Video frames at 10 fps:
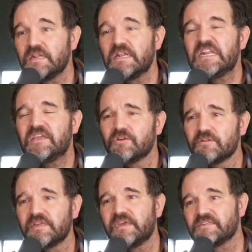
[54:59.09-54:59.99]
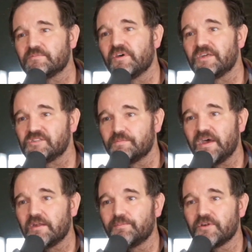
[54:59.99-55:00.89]
nearly as much
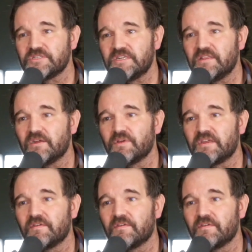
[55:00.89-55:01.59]
about a person in their